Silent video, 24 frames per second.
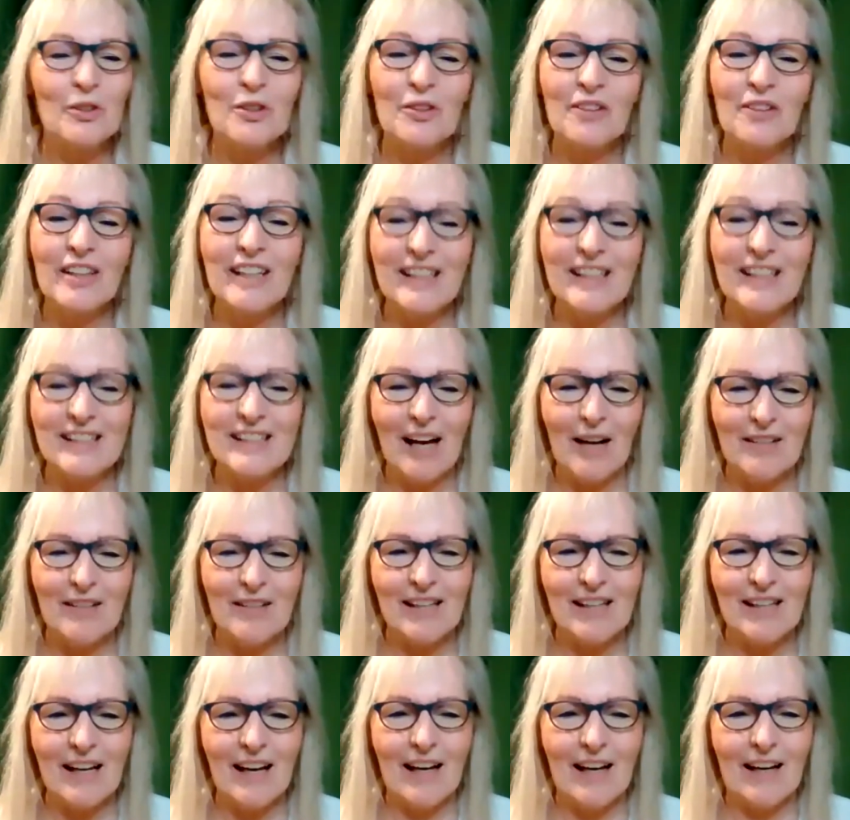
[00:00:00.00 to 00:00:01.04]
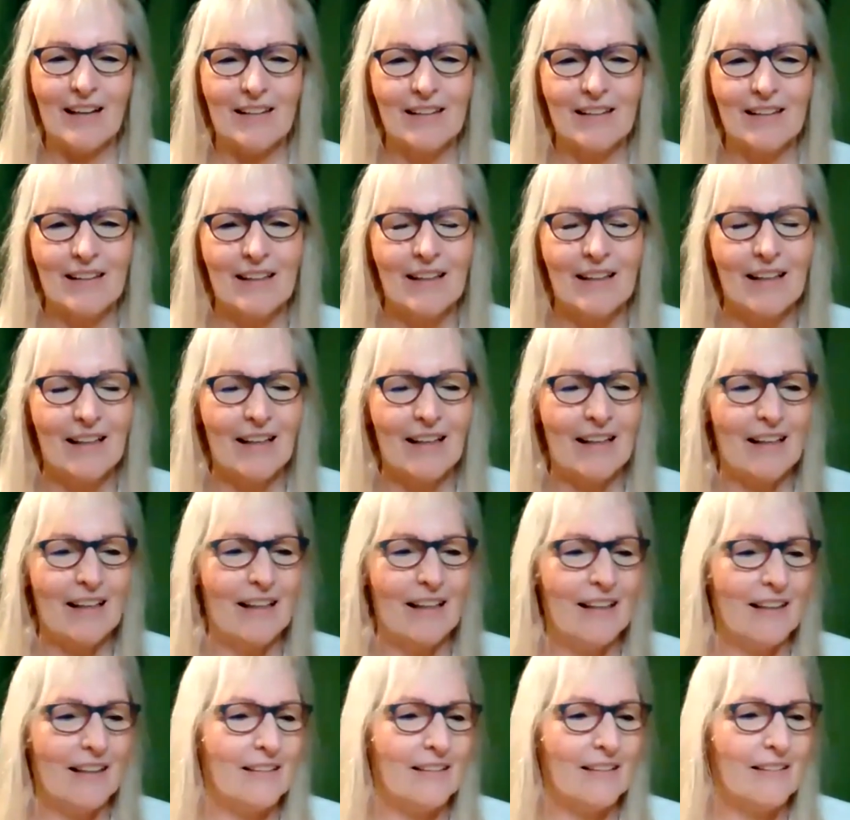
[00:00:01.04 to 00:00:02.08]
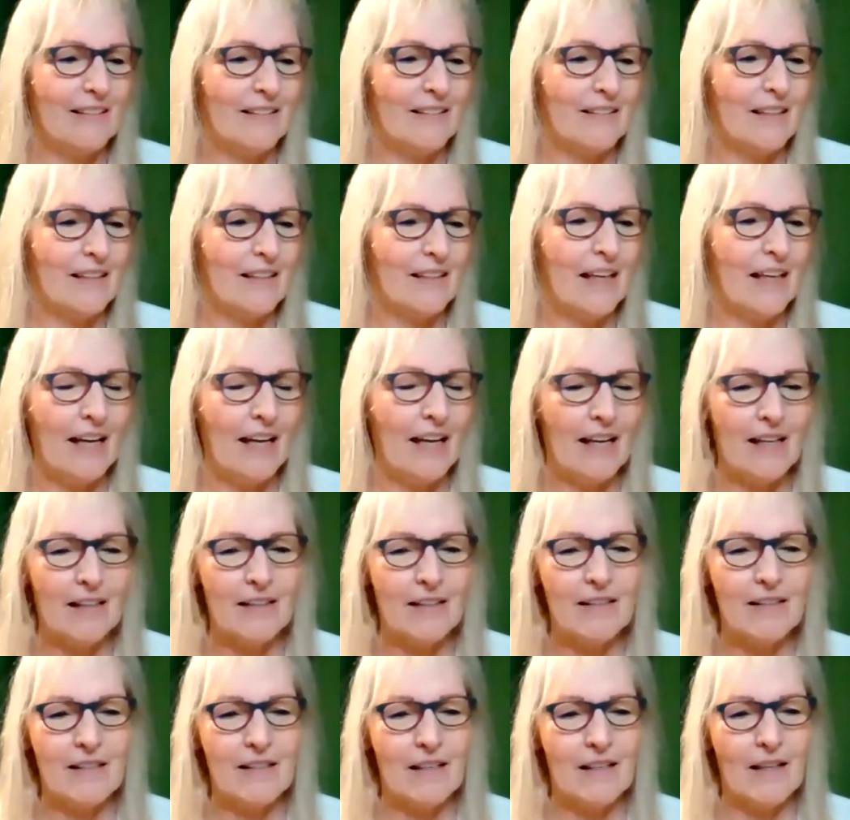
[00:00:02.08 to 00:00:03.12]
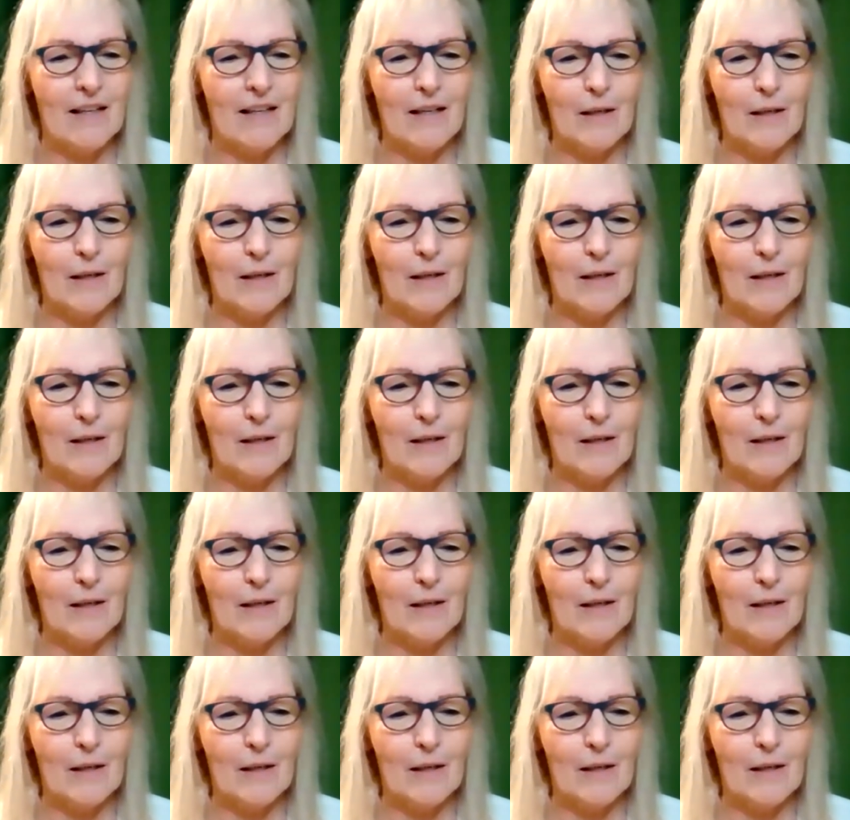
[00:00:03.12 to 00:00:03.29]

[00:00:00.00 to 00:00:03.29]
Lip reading: do these. How's that? And the hand